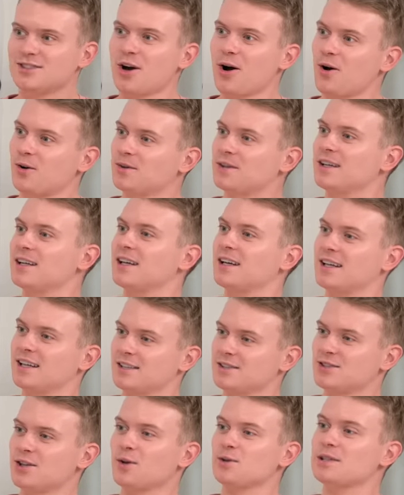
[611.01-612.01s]
don't
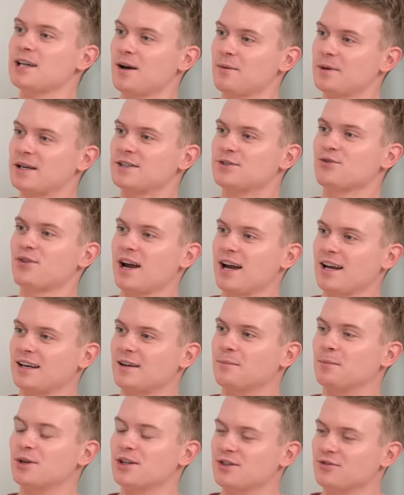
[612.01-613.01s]
don't tell me it's
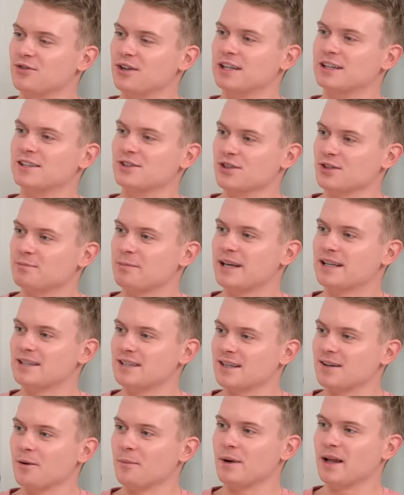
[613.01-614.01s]
raining, but you're really just pissing on